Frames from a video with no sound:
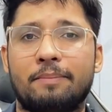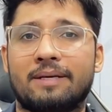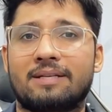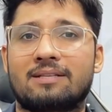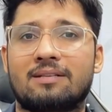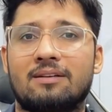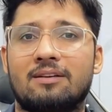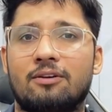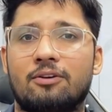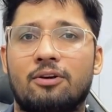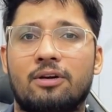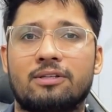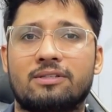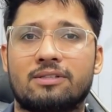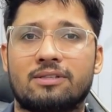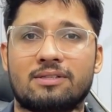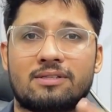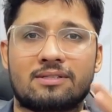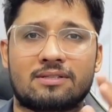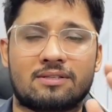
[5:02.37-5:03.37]
Pixel not
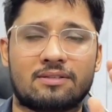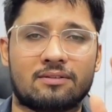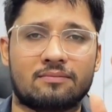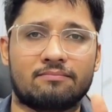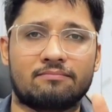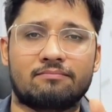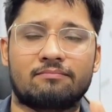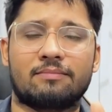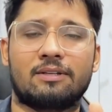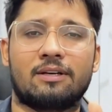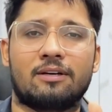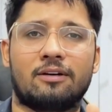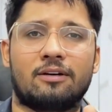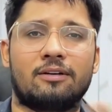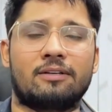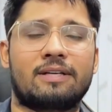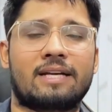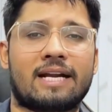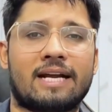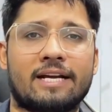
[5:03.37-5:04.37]
just
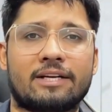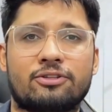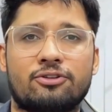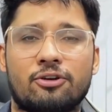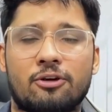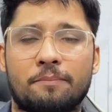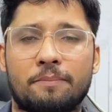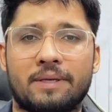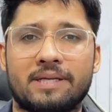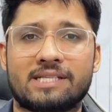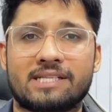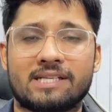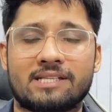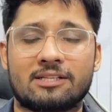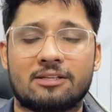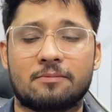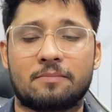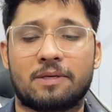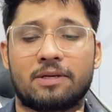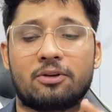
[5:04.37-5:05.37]
tracks your
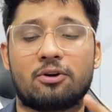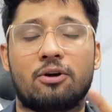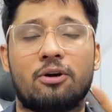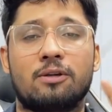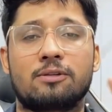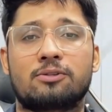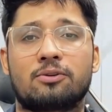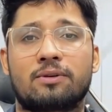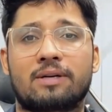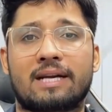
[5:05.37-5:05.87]
purchases, but also